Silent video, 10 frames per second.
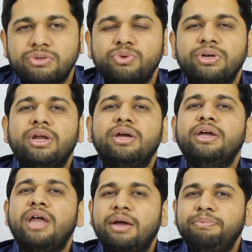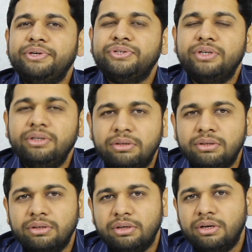So in our patient,
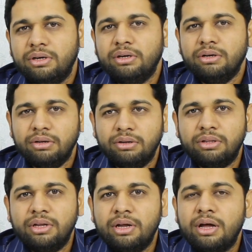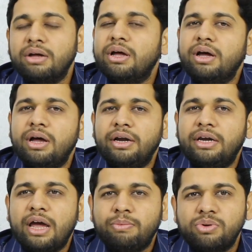the
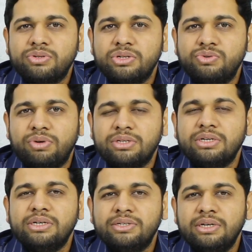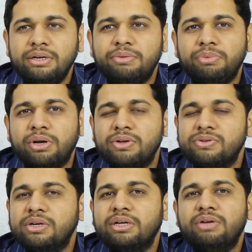entire process was easy
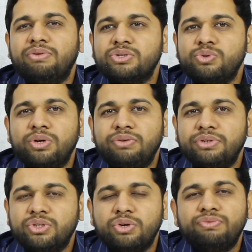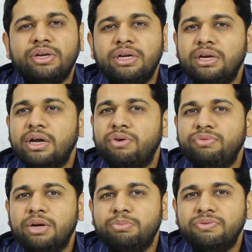because there was no invasion of any
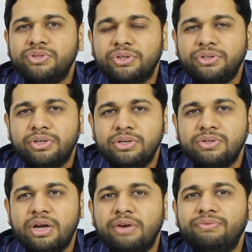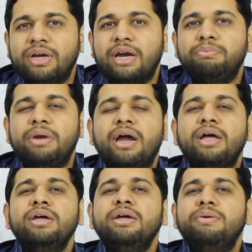of the above structures, and we had
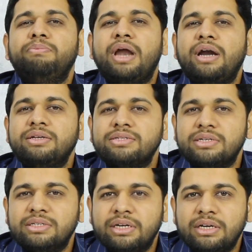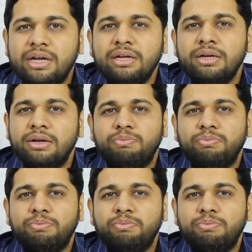planned the surgery in a